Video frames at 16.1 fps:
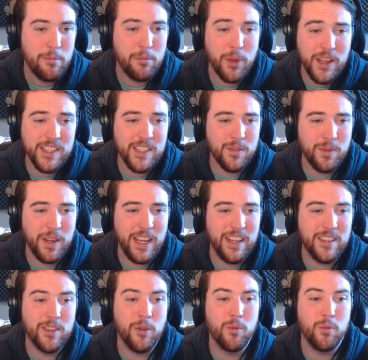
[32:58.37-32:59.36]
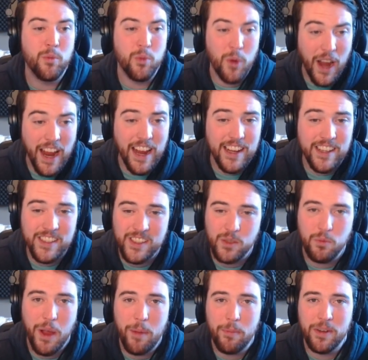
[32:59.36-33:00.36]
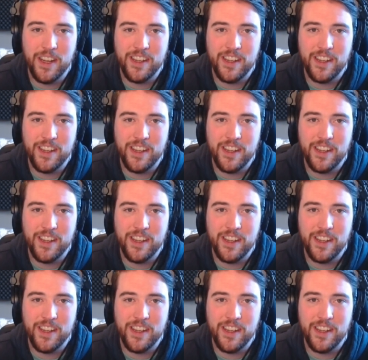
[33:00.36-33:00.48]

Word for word: Plus three to ranged weapon